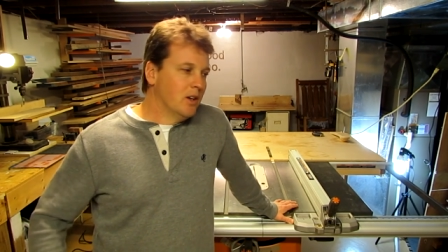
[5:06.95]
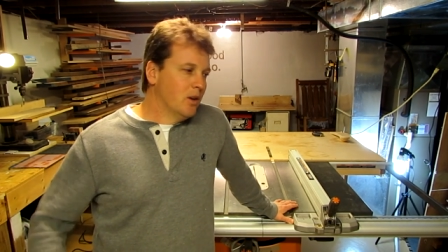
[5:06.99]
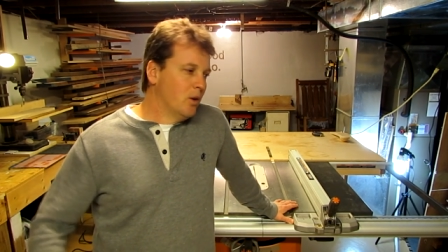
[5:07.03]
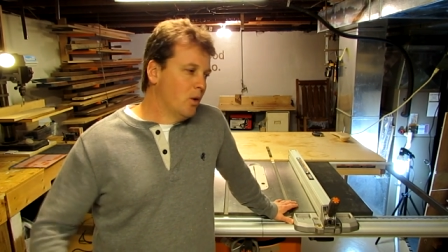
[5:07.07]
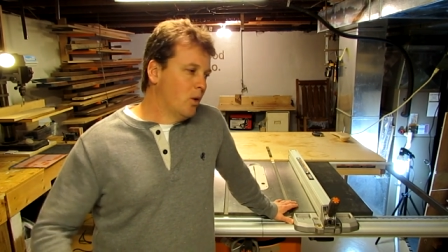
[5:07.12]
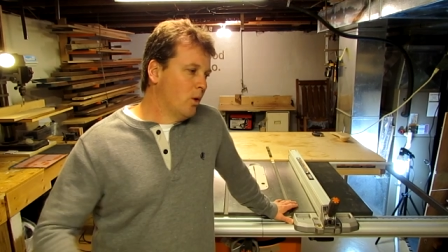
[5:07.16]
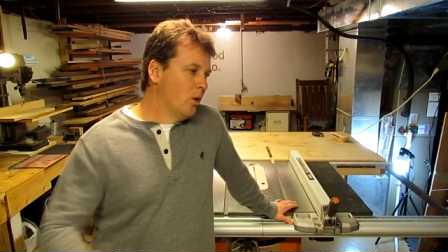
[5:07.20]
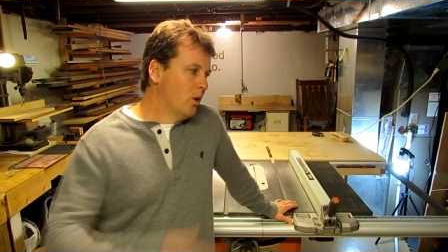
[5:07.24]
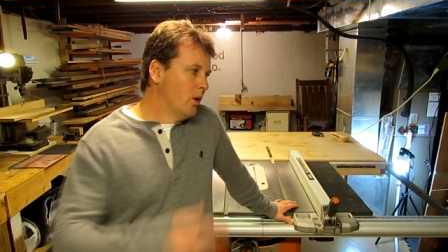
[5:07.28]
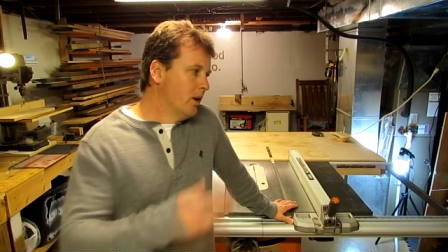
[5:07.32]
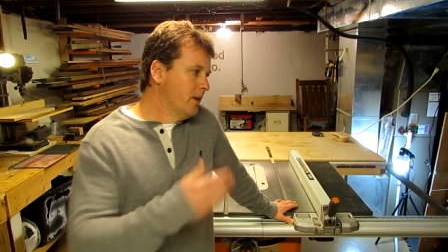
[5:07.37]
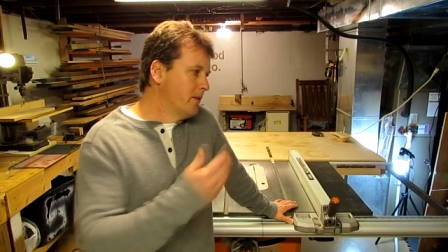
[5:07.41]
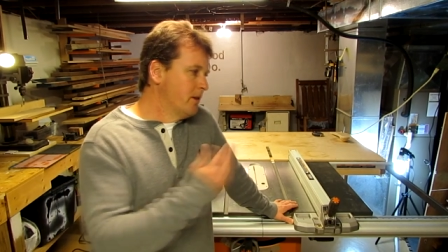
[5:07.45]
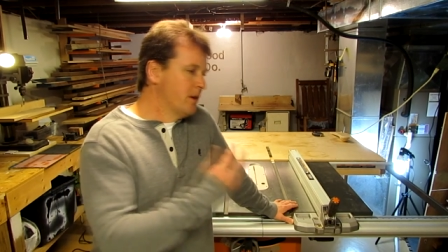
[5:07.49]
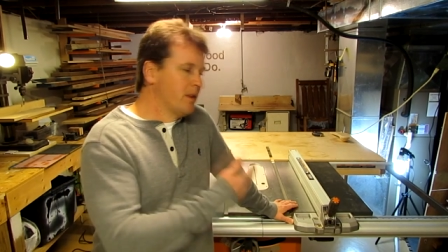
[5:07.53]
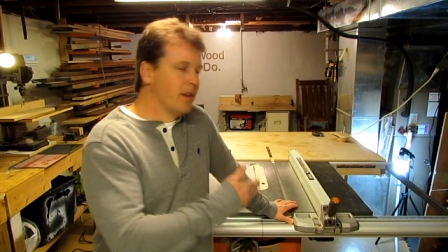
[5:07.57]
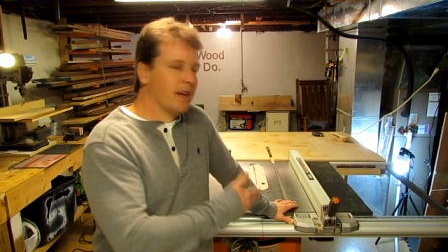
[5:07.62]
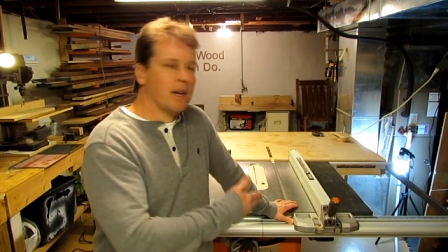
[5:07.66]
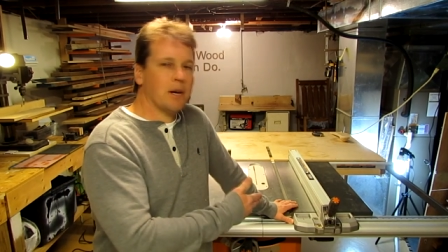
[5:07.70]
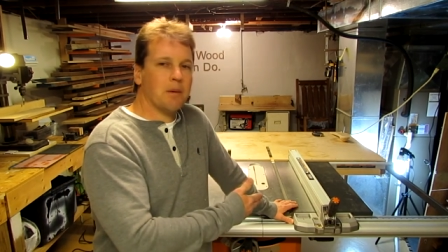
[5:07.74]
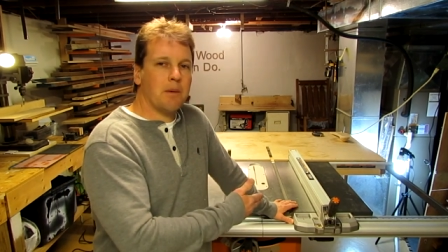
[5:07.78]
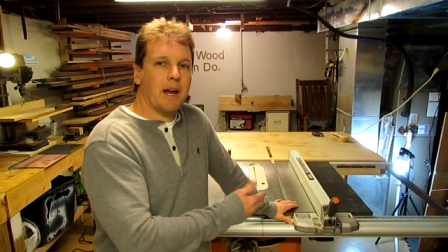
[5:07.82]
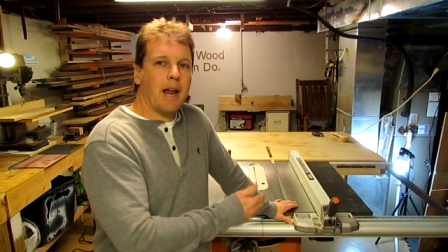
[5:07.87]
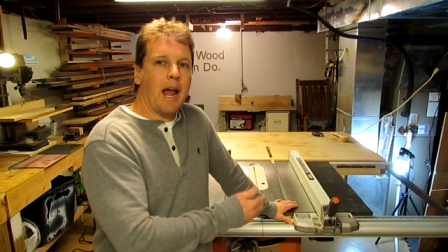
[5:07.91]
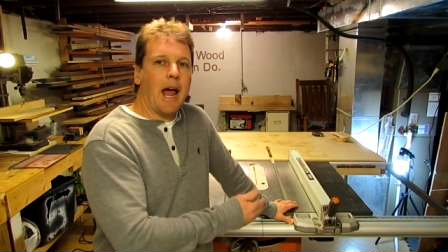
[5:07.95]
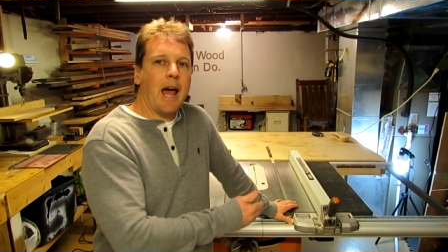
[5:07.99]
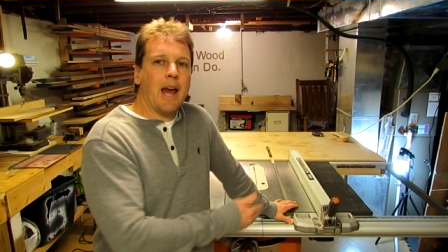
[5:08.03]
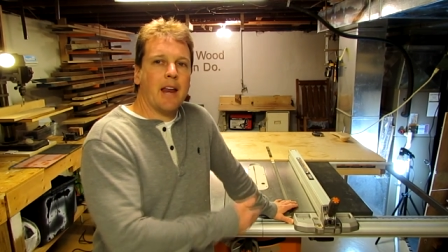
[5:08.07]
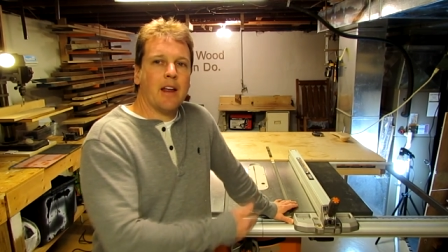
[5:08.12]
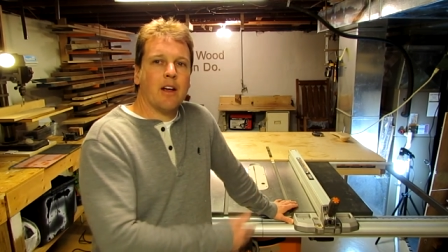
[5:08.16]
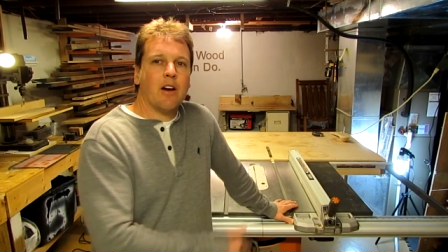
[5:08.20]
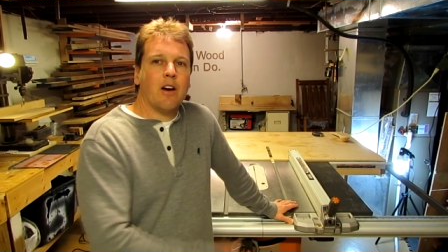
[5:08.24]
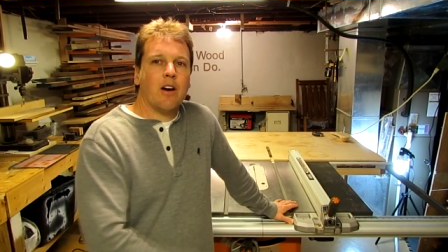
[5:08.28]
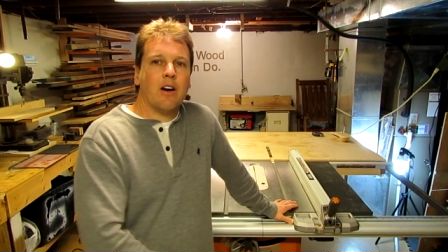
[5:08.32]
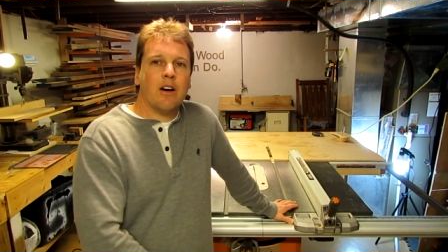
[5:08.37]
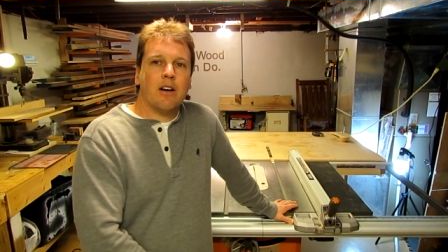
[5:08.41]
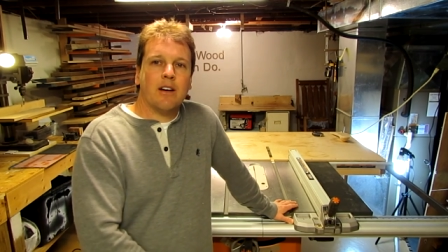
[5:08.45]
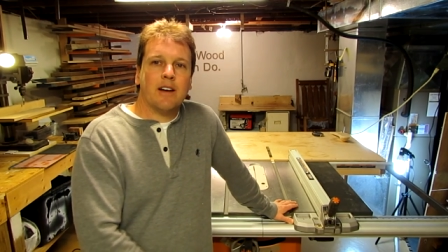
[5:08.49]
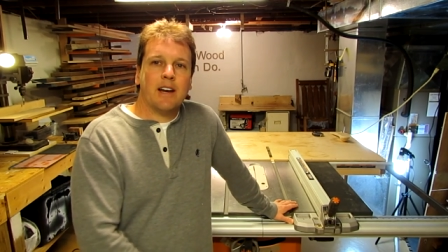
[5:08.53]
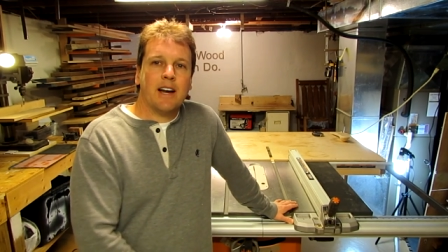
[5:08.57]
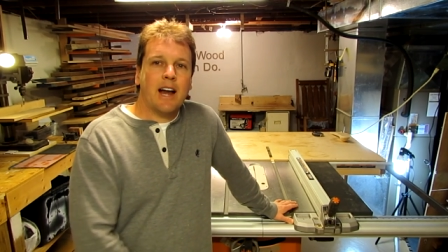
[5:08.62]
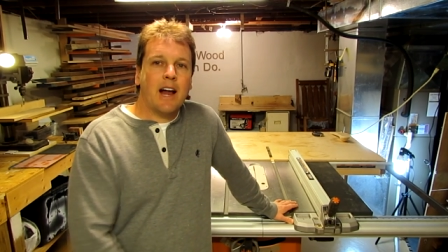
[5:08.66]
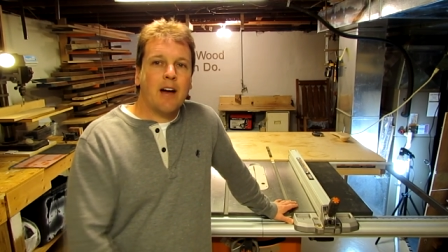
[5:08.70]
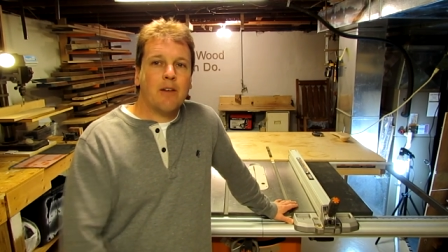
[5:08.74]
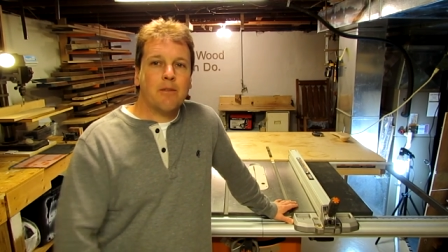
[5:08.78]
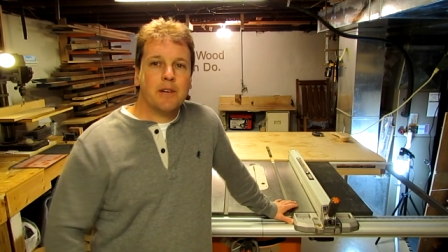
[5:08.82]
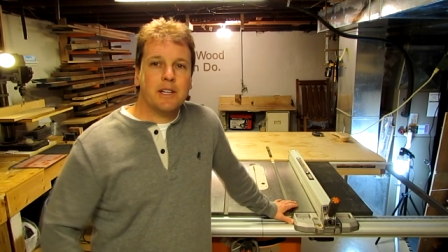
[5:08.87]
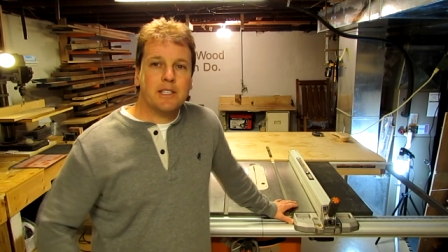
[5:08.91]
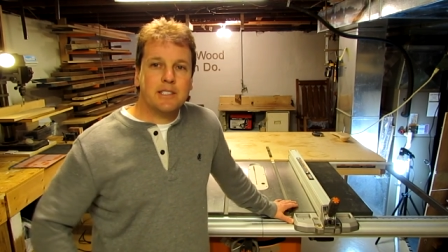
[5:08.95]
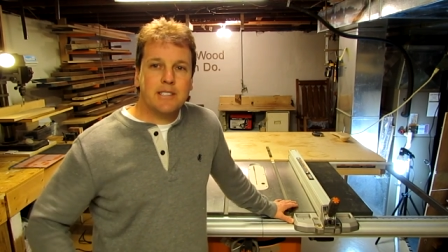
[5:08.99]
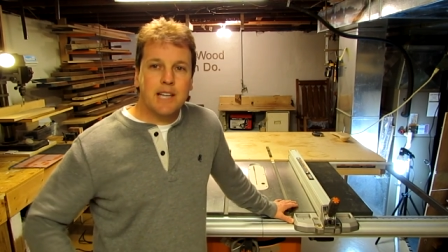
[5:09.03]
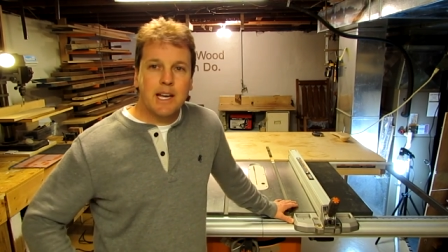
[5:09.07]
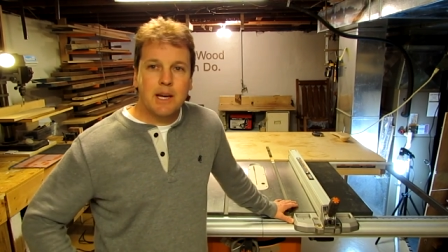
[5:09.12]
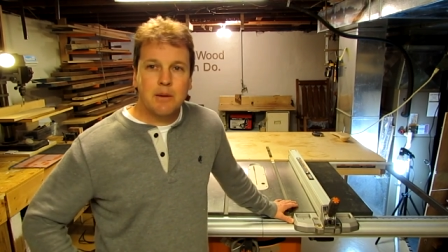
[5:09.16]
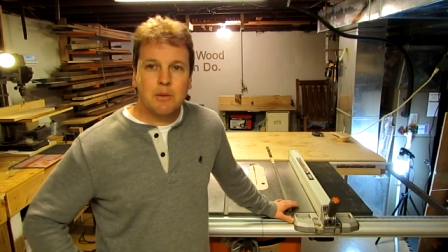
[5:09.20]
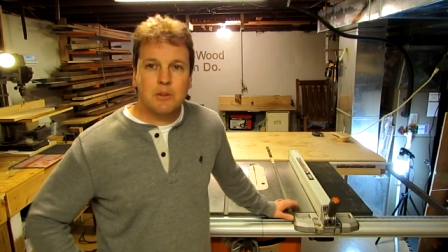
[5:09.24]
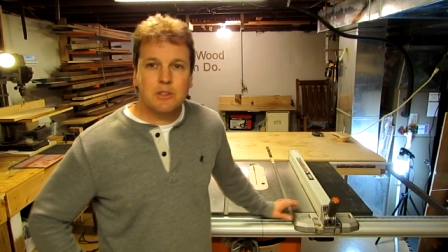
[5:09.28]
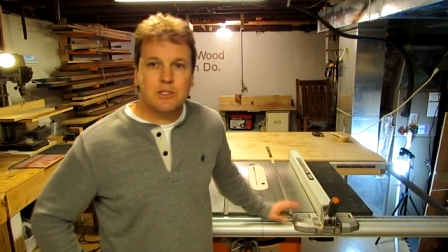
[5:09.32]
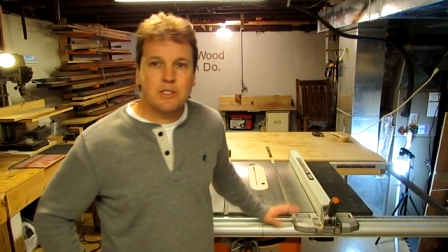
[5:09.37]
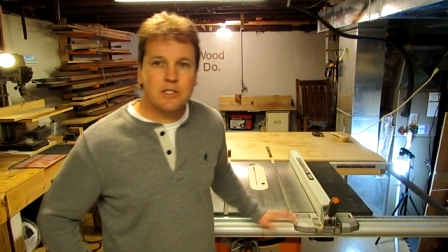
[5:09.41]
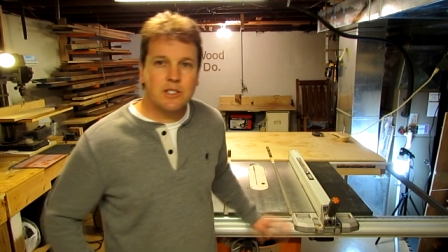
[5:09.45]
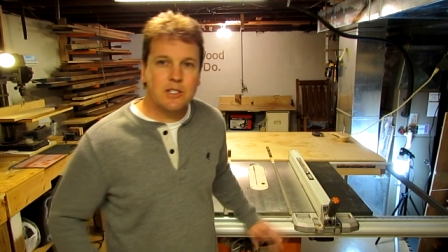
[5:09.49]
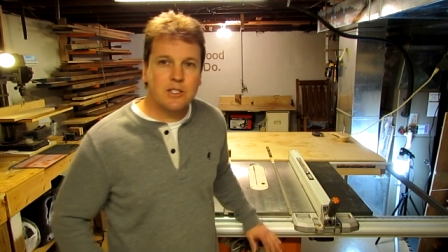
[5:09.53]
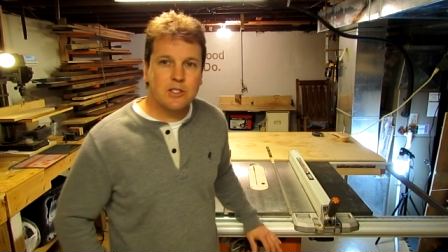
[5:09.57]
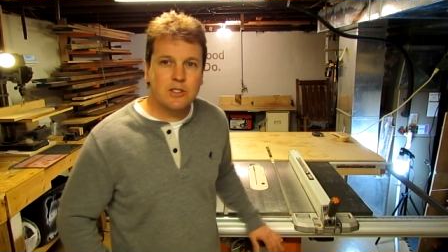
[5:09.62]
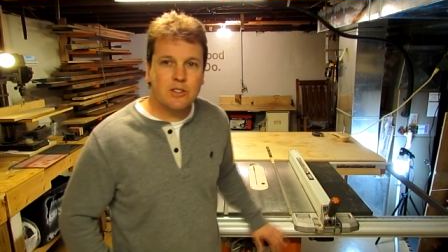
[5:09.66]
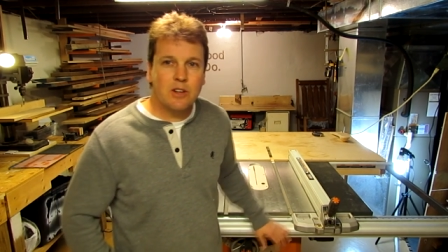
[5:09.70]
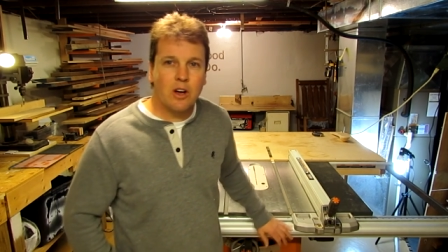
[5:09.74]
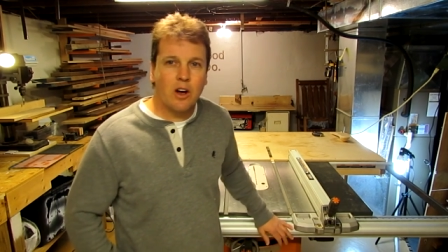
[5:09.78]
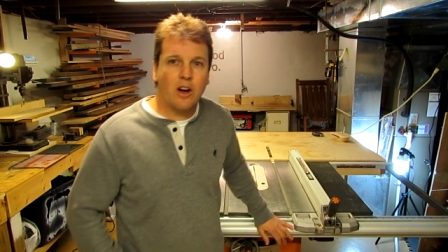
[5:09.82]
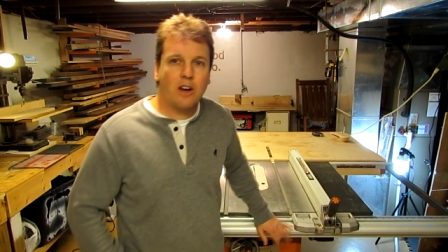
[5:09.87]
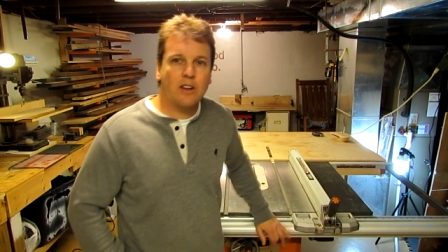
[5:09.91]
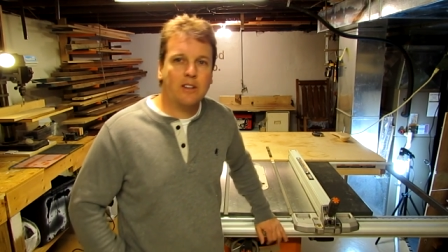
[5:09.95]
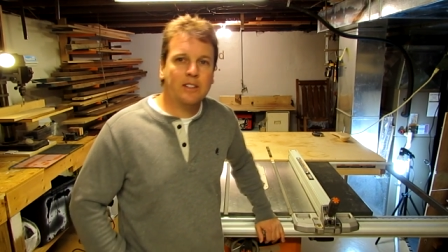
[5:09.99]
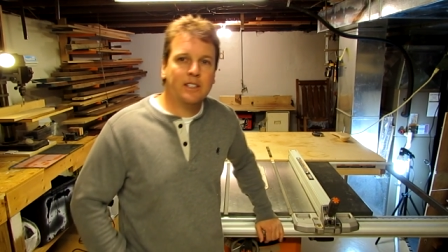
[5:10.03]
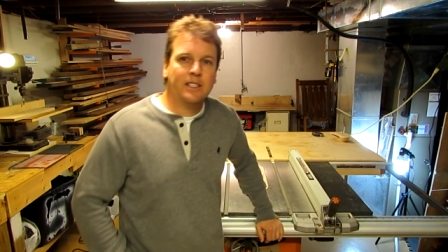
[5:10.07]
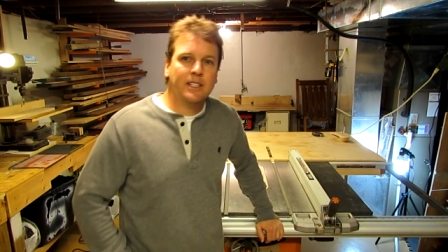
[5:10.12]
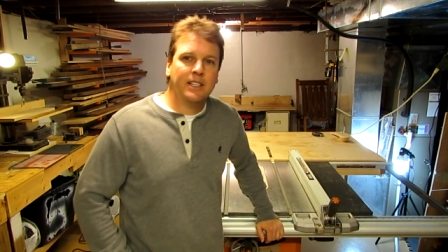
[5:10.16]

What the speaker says: or if you're thinking about adding on an outfeed table to this saw.